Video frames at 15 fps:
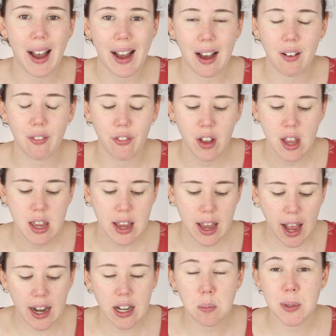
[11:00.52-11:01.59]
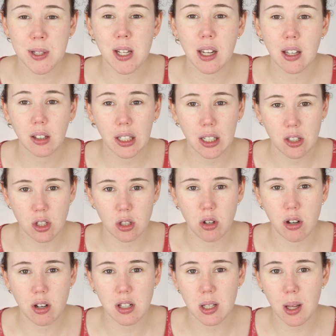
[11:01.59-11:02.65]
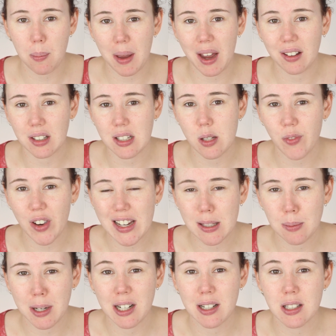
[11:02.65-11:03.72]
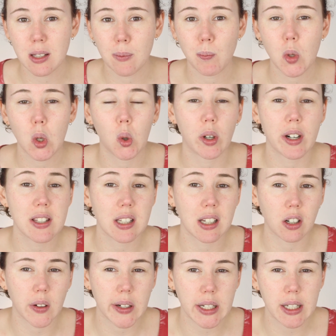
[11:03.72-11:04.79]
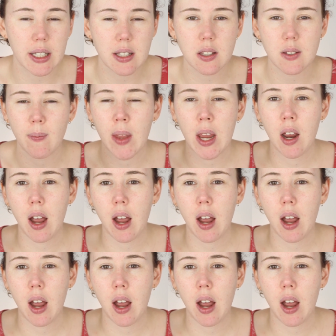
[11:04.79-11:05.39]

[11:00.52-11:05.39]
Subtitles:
have any particular concerns about this face mask or its ingredients,